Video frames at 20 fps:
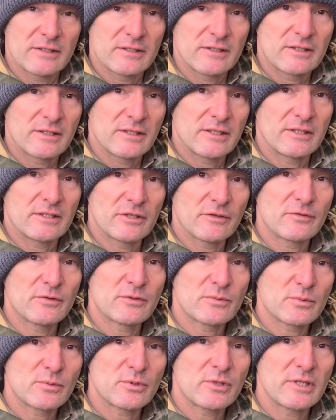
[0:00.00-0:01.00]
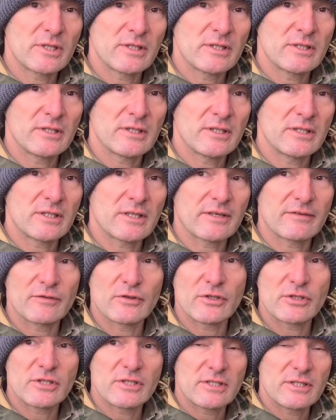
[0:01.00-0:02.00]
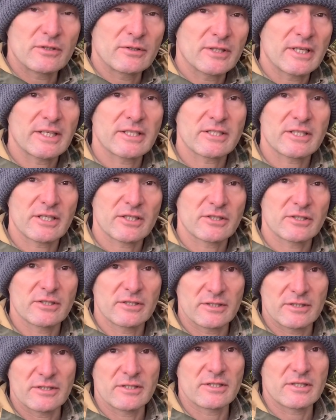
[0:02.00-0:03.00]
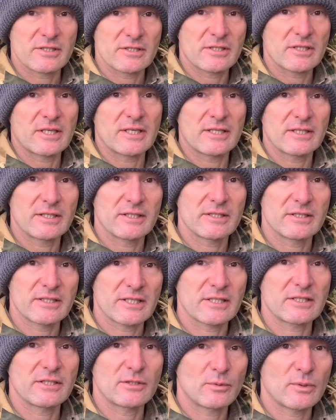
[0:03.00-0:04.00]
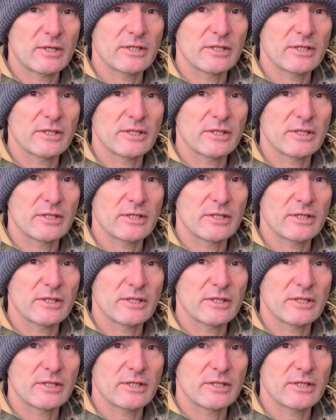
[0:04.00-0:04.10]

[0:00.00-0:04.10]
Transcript: the difference between the diversity on that section and this side is actually quite